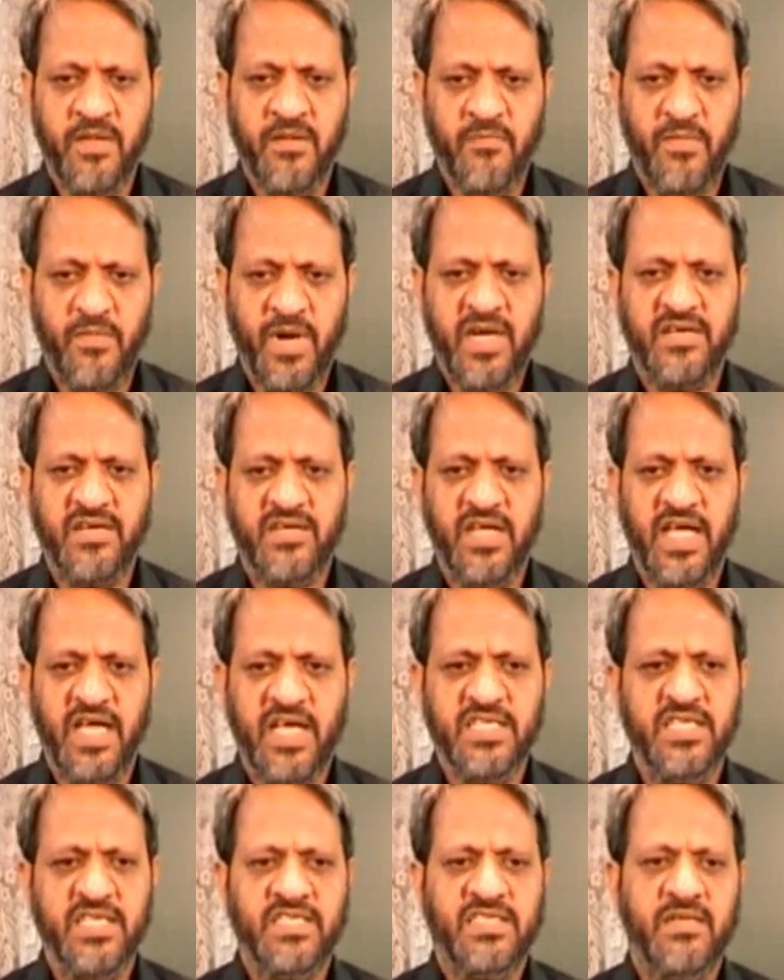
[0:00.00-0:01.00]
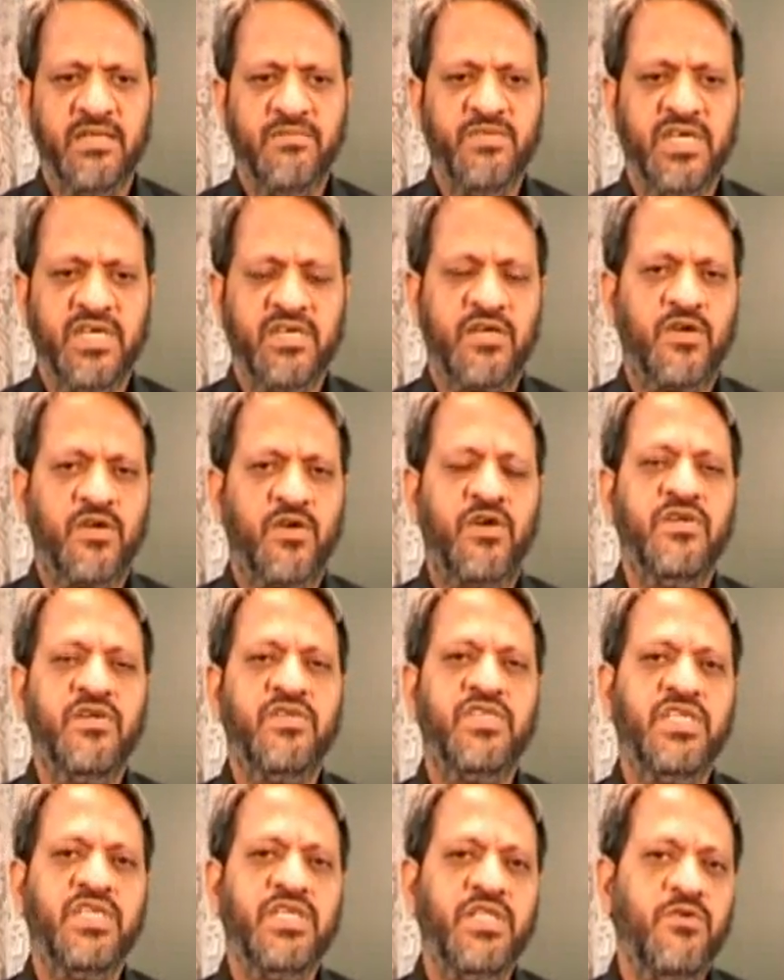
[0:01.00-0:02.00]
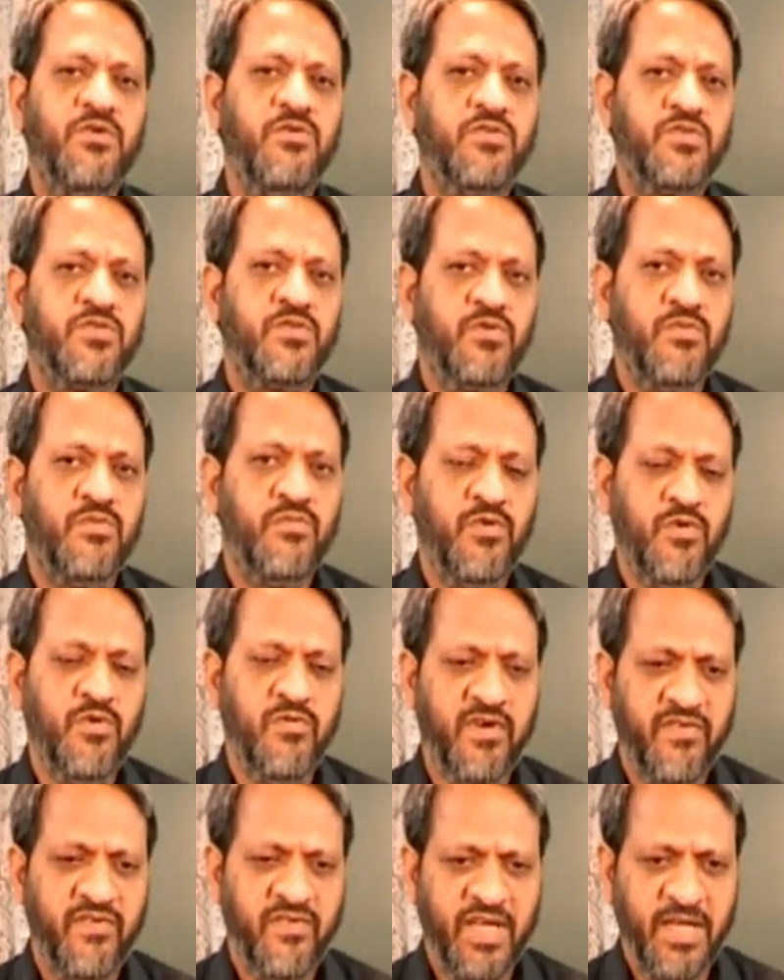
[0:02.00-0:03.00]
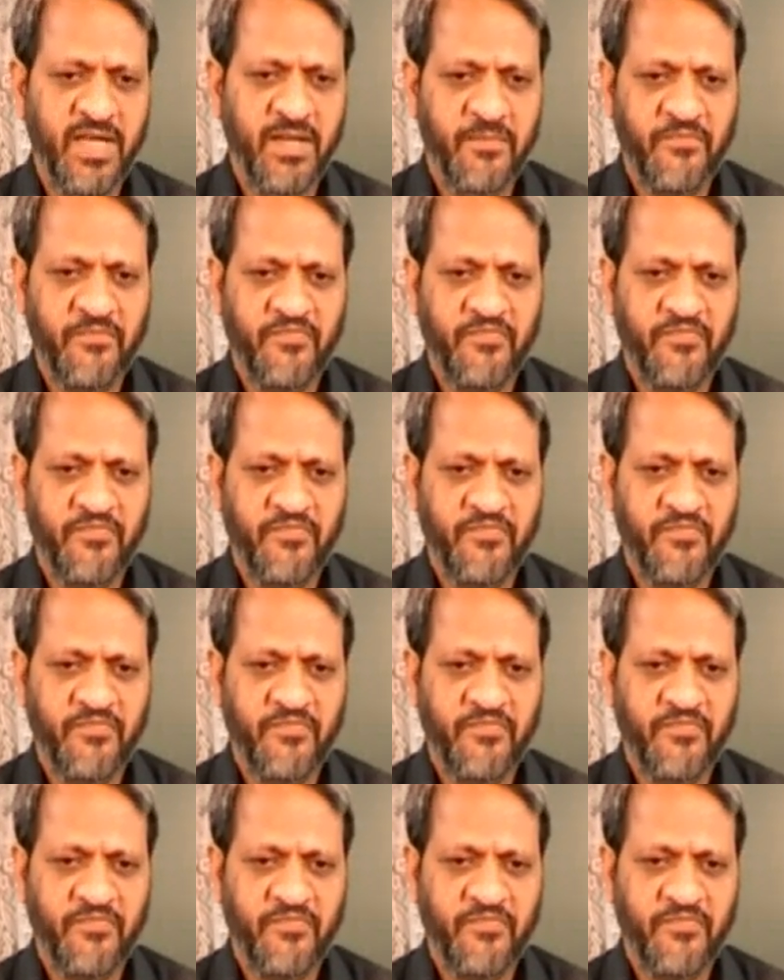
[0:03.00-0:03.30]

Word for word: But as the subject continues to move away,